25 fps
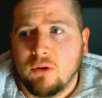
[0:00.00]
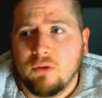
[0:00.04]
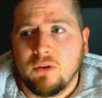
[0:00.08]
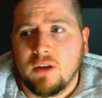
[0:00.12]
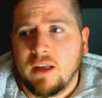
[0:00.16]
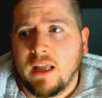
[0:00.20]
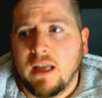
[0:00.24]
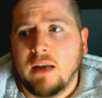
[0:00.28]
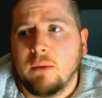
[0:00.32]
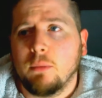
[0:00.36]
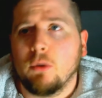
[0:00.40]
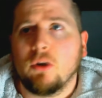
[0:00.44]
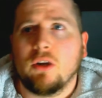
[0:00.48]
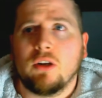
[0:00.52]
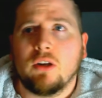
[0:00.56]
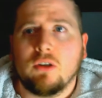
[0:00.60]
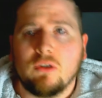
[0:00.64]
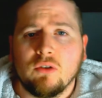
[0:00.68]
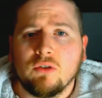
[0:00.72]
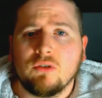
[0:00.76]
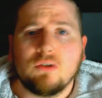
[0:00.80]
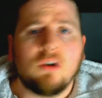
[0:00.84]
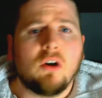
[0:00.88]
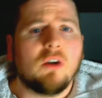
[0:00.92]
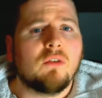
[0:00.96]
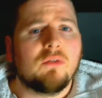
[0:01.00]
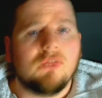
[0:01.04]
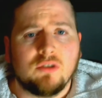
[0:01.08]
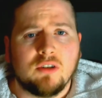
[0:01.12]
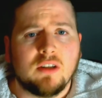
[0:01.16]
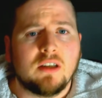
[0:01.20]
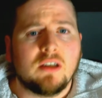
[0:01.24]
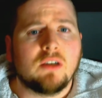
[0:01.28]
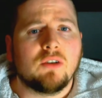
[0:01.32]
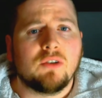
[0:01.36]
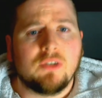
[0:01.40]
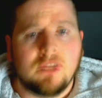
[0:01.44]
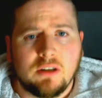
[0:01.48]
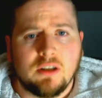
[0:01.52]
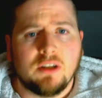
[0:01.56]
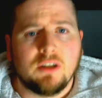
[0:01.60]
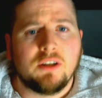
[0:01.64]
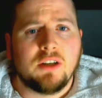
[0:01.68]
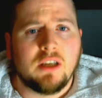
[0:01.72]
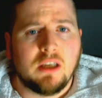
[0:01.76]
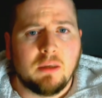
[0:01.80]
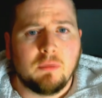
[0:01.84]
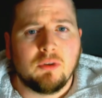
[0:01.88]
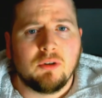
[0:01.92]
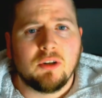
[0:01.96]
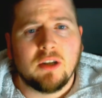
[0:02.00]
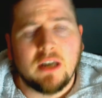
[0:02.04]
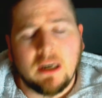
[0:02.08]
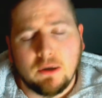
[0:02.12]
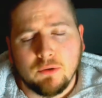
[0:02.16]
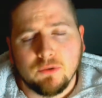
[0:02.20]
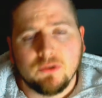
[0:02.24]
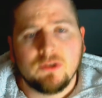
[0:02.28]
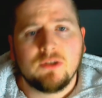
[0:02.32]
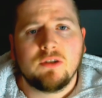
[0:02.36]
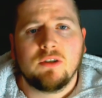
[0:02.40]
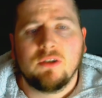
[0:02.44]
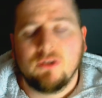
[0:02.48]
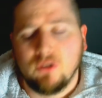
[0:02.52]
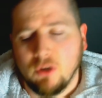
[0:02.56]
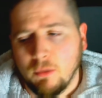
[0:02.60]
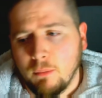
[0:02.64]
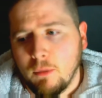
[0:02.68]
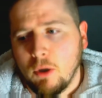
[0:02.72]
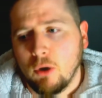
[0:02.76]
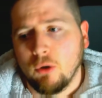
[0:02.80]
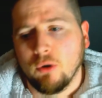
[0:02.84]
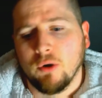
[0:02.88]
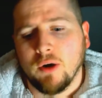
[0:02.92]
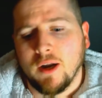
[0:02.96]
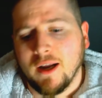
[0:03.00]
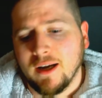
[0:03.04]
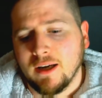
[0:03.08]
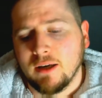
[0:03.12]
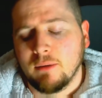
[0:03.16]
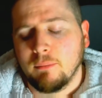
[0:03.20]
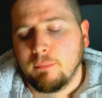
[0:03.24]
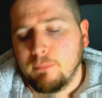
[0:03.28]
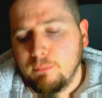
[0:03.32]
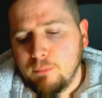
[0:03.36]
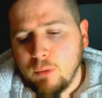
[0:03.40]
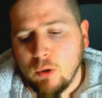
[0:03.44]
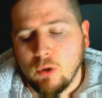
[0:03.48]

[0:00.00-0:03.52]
I don't think anybody does, obviously, until the team is announced tomorrow night.